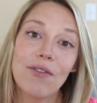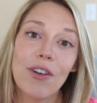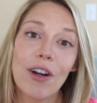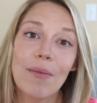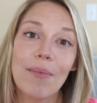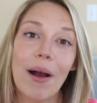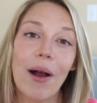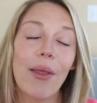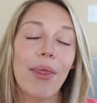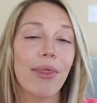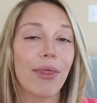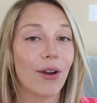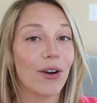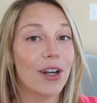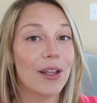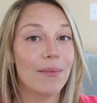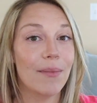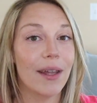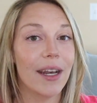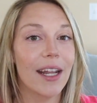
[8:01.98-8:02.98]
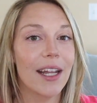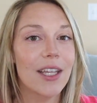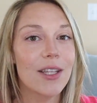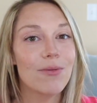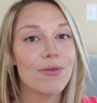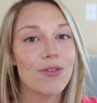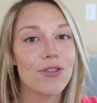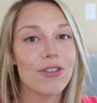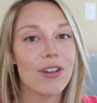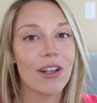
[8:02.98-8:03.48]
for about 30 minutes,
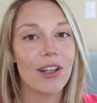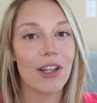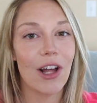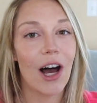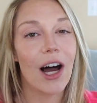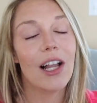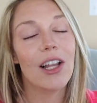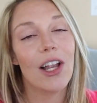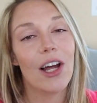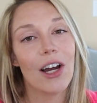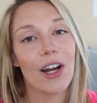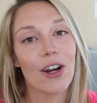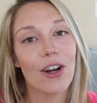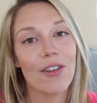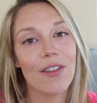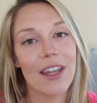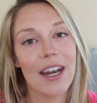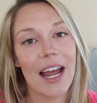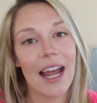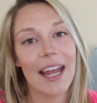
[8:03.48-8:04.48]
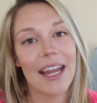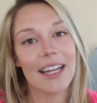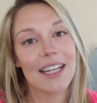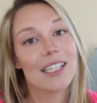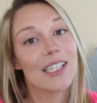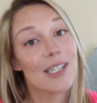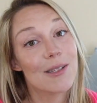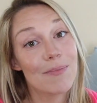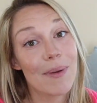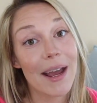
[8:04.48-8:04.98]
which is a lot longer than I
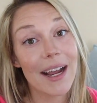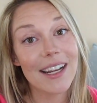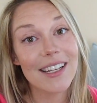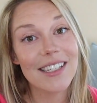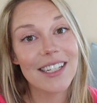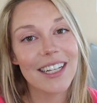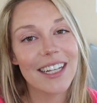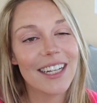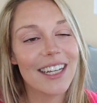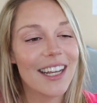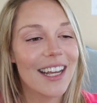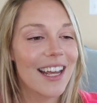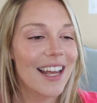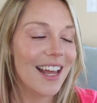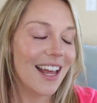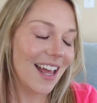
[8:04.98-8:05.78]
expected.